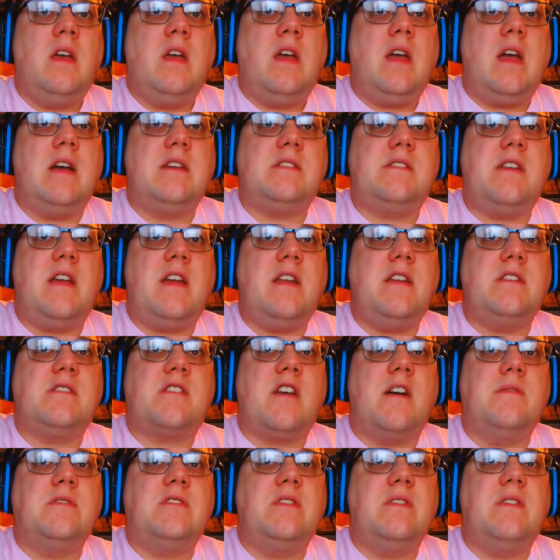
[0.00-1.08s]
As the 80s
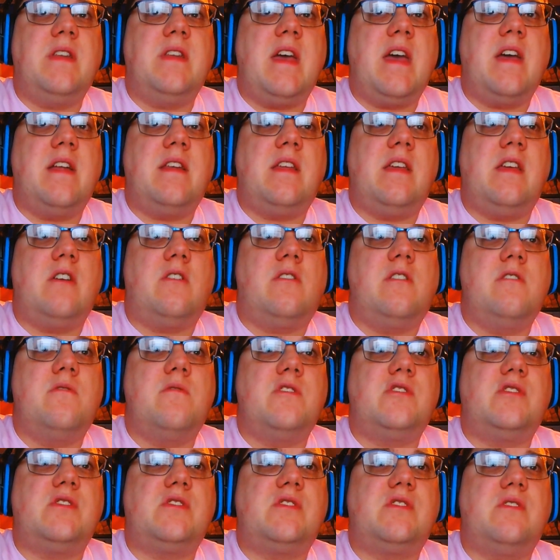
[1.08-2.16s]
come to an end, he only
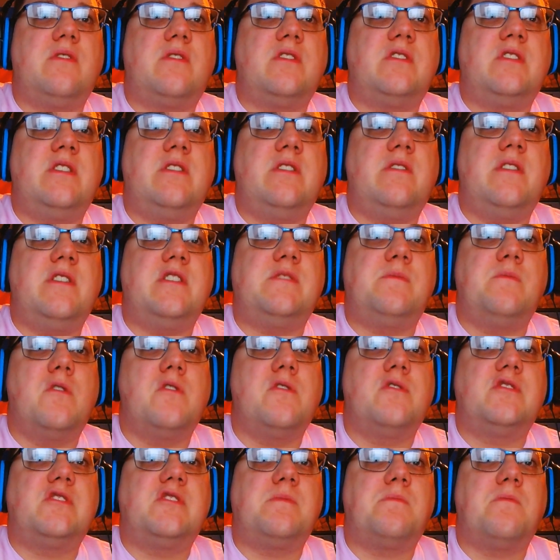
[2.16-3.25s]
wishes to continue his
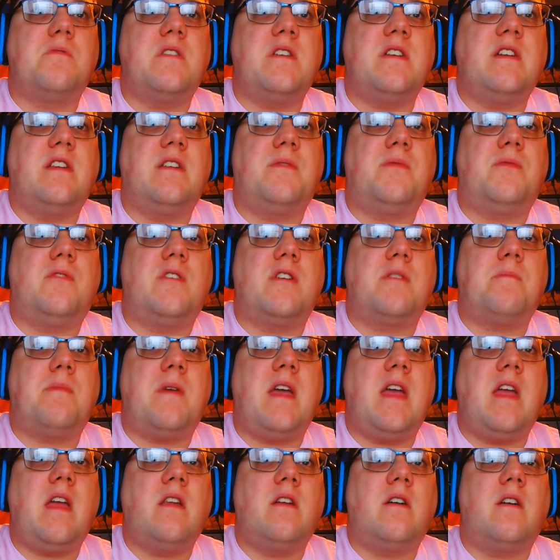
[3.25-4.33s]
murder spree and inflict
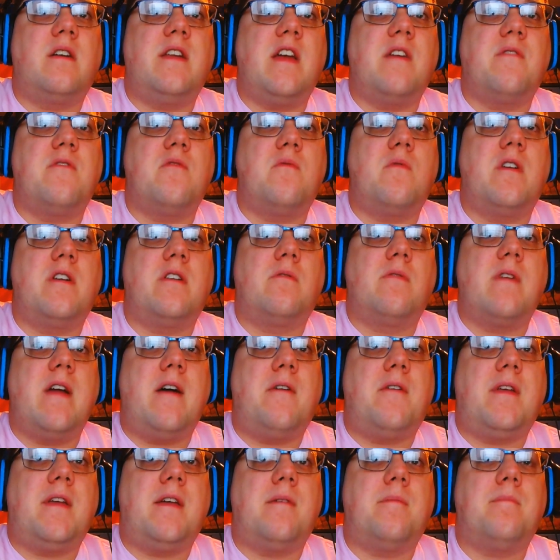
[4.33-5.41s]
pain on everyone
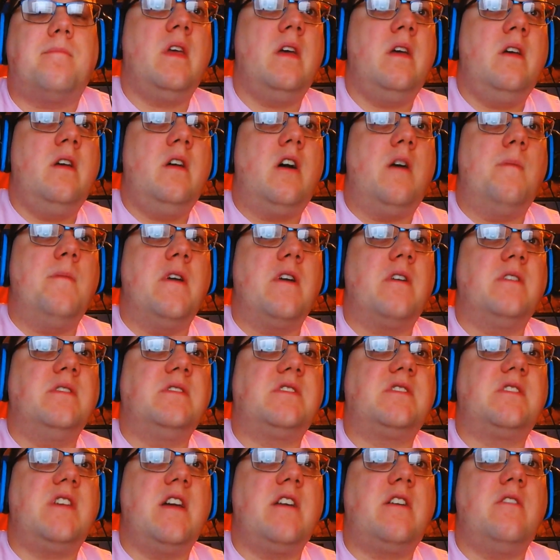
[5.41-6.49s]
around him. American
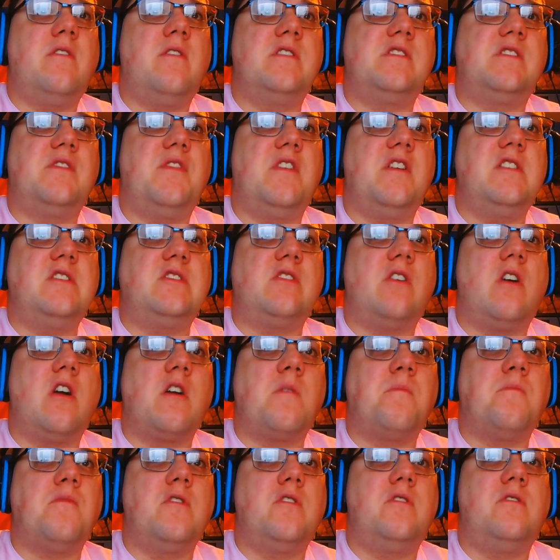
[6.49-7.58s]
Psycho is a very
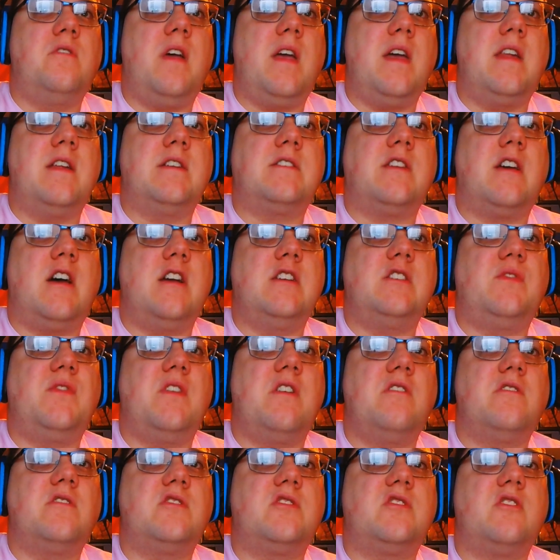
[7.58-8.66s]
dark, brutal, and at times
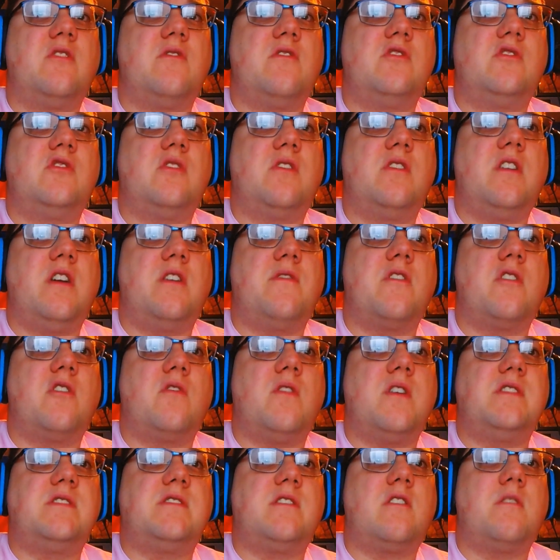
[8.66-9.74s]
very disturbing journey of a
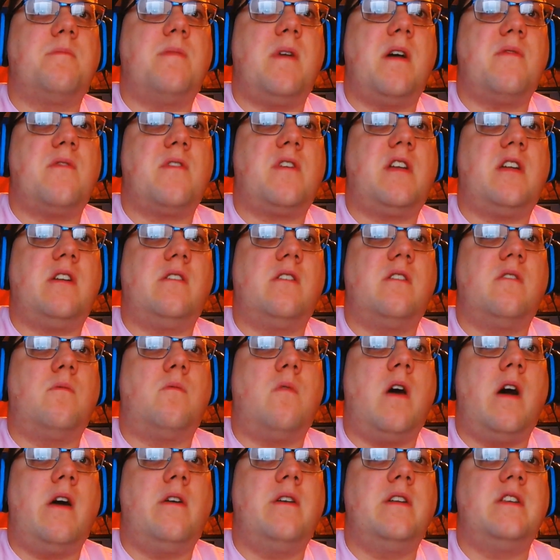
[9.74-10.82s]
crazy psychopathic killer.
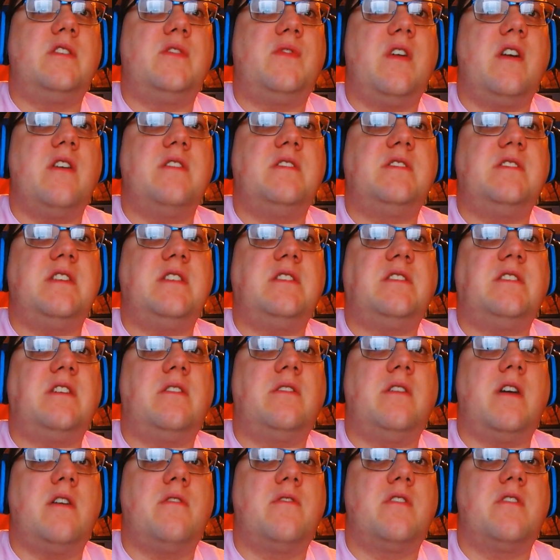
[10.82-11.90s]
While it is very
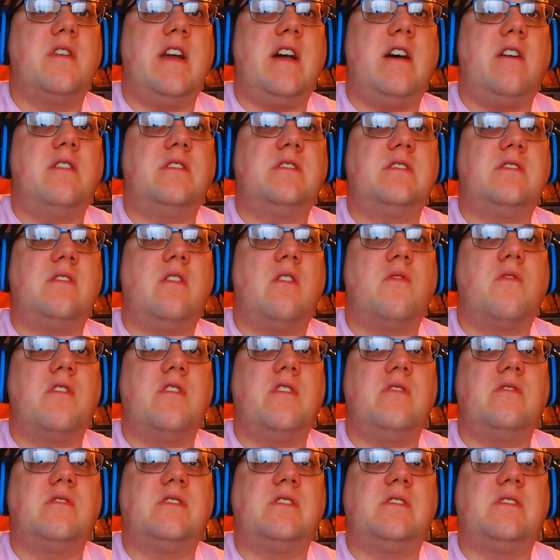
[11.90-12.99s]
detailed, however, Ellis
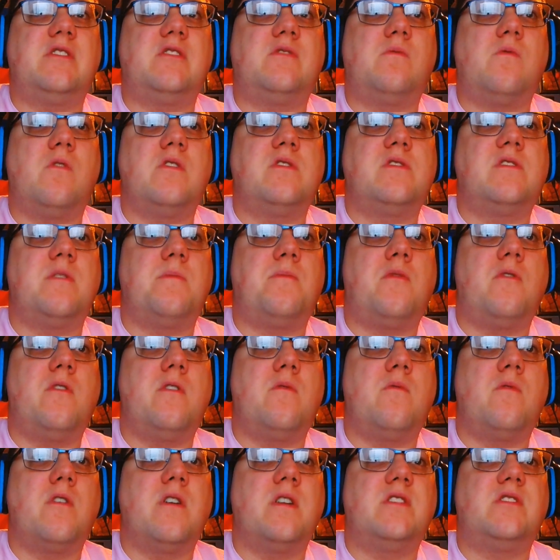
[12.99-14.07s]
overuses his words to the
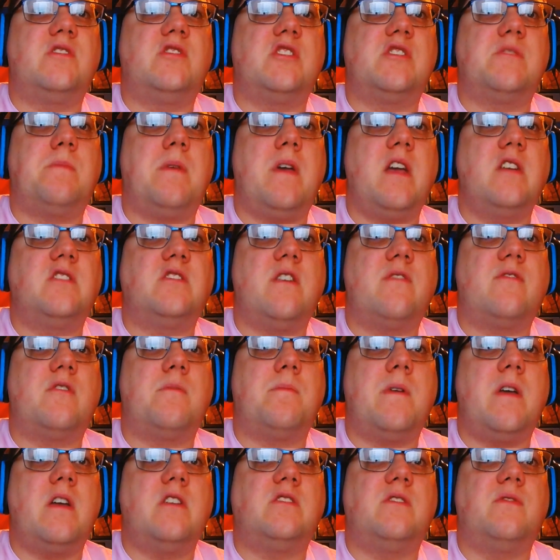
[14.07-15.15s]
point where it's just page after
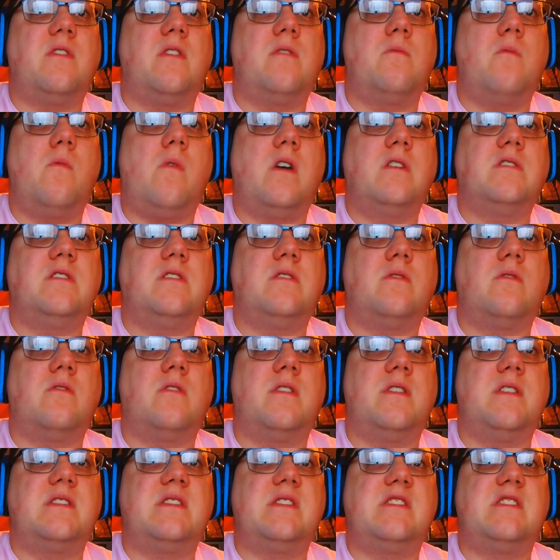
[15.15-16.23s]
page of unwanted or
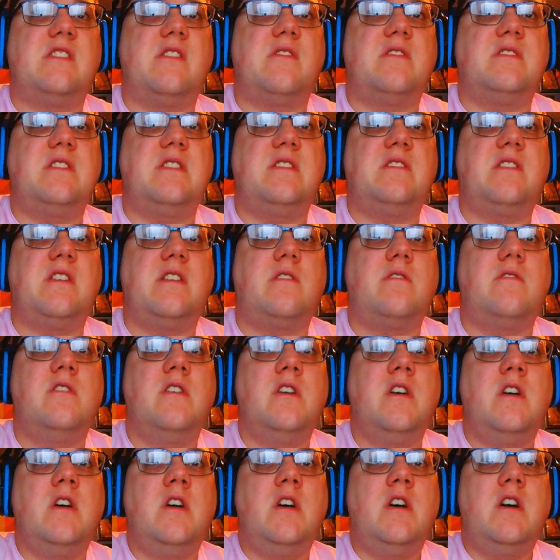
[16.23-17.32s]
unnecessary detail
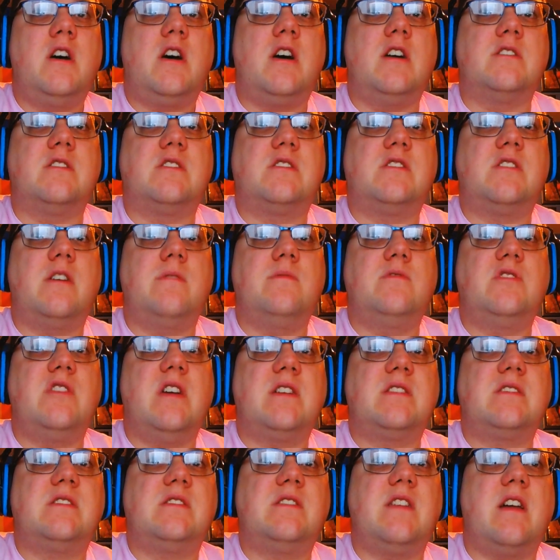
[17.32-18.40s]
on
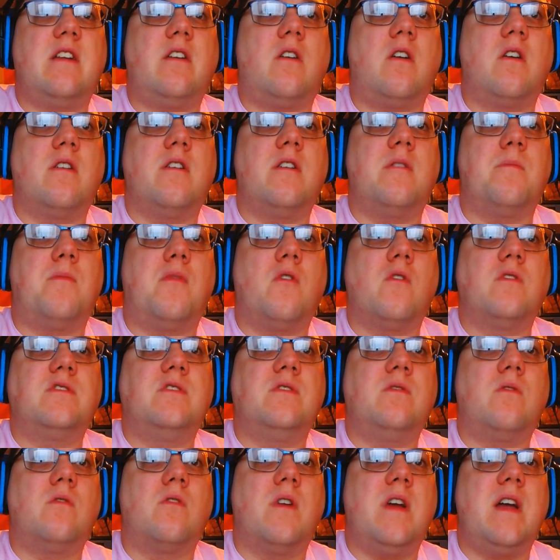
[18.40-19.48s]
subjects that aren't
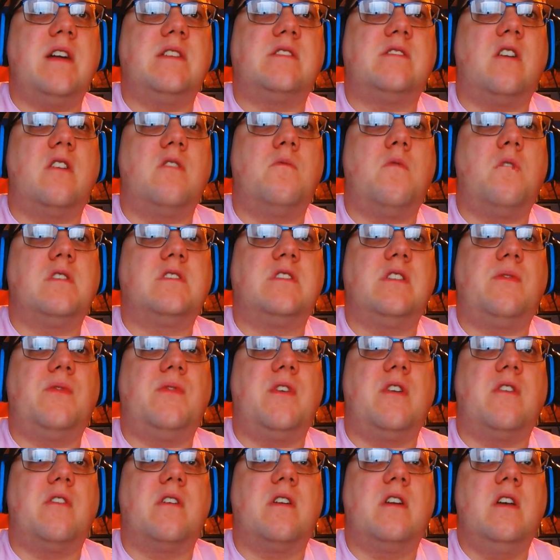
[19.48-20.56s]
important or adds unwanted
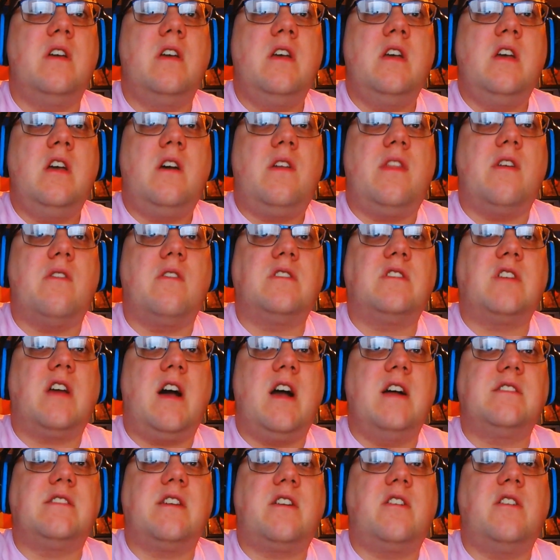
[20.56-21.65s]
filler. There are
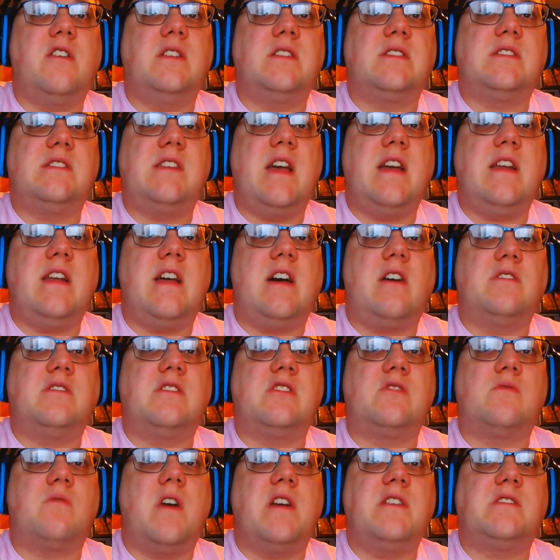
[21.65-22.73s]
times I couldn't stand
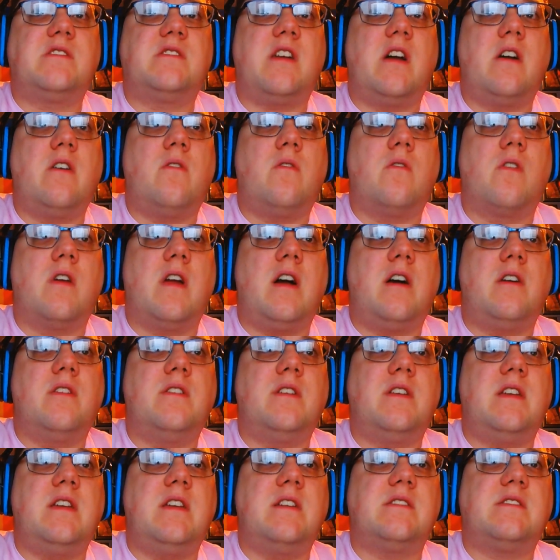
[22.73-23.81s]
Ellis' writing style or how
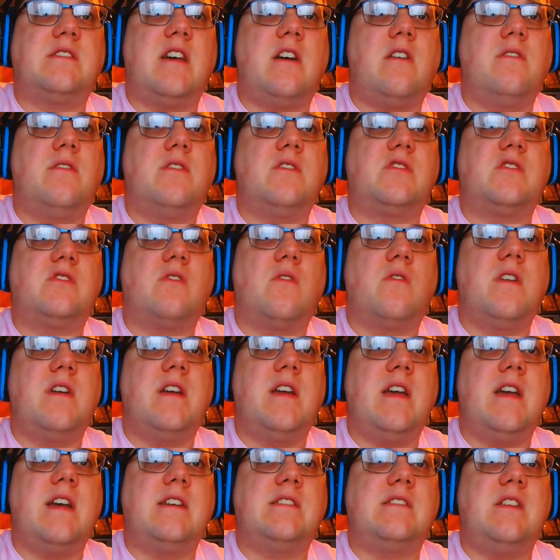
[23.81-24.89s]
he is telling the story,
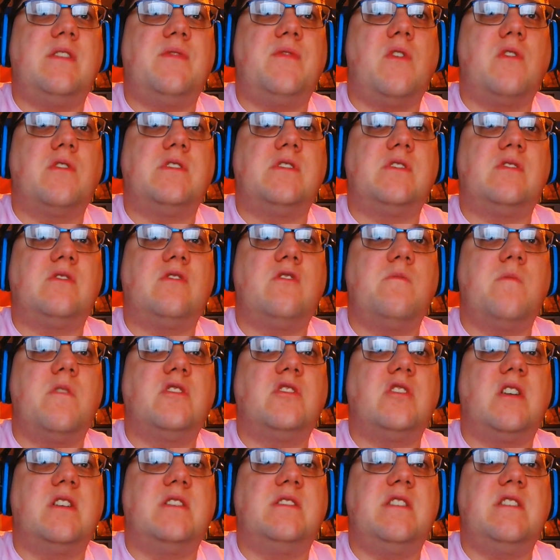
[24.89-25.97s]
as he focuses too
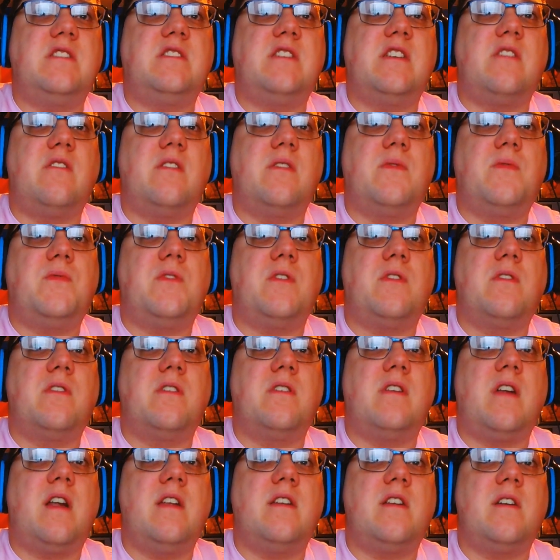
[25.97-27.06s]
much on detail and filler,
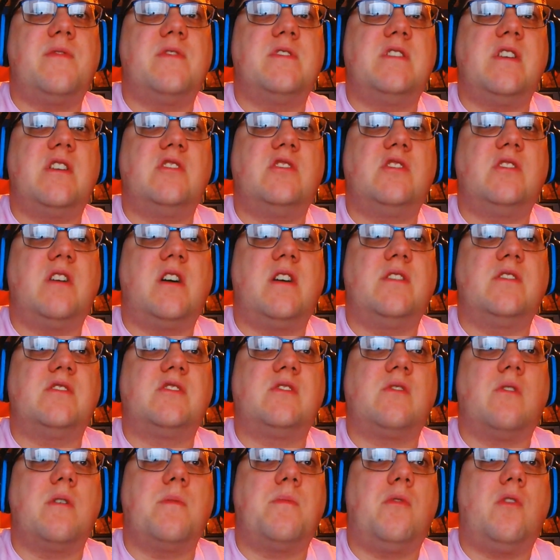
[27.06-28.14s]
not enough attention on the
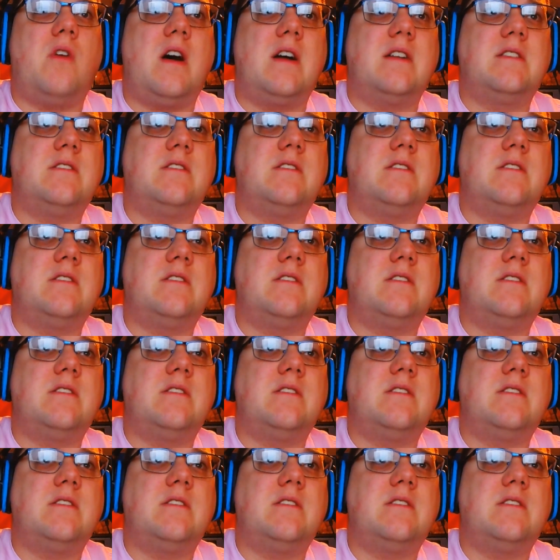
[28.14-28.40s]
story plot.